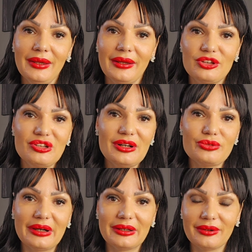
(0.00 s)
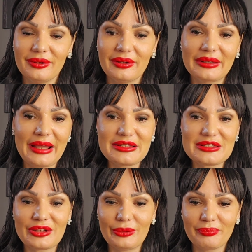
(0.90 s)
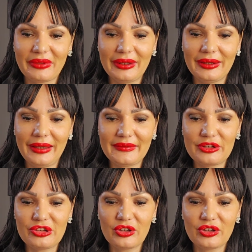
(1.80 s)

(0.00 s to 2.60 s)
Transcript: children, Cancer energy,